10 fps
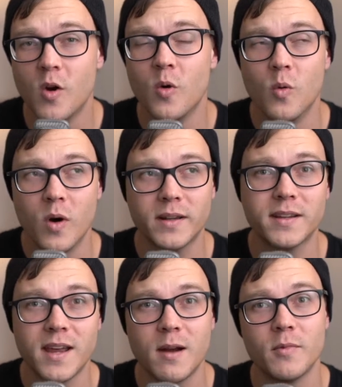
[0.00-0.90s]
what
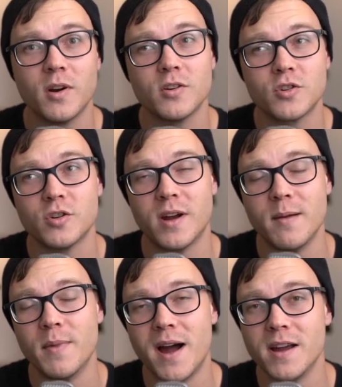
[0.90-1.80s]
camera should I
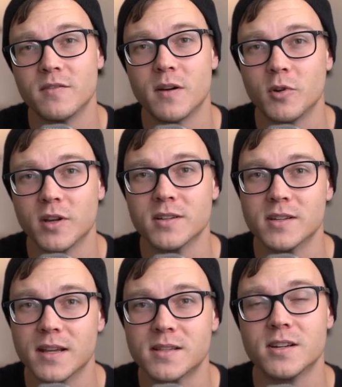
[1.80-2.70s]
buy if I'm looking to
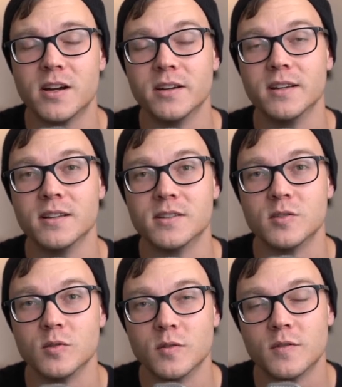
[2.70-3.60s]
get started
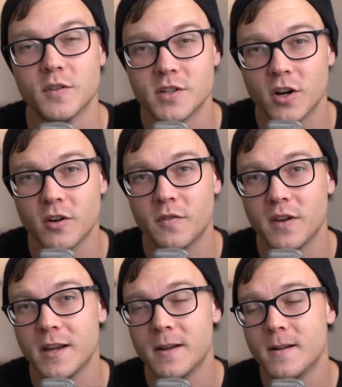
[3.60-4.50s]
into
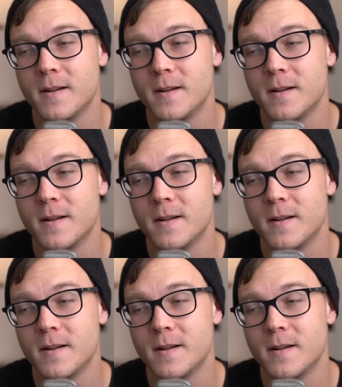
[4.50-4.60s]
photography.